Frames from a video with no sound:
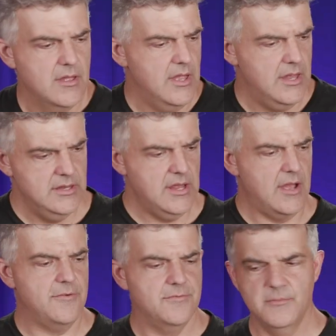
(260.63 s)
And
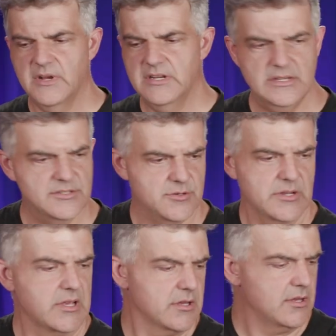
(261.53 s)
now for my next
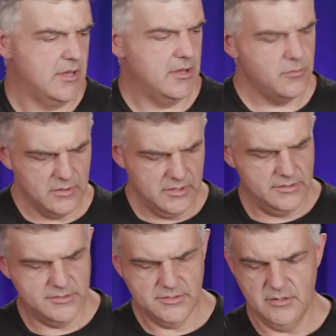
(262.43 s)
trick, I will
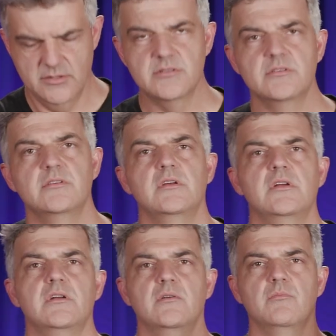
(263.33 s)
insert
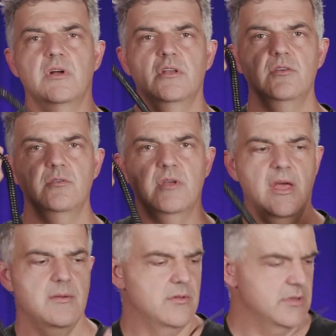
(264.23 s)
my new
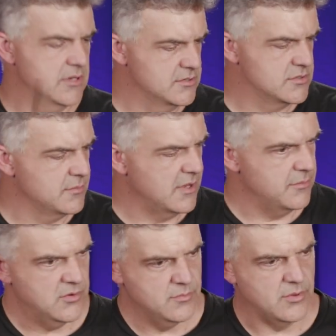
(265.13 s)
cable into my
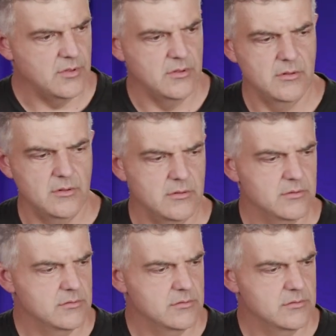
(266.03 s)
boom pole.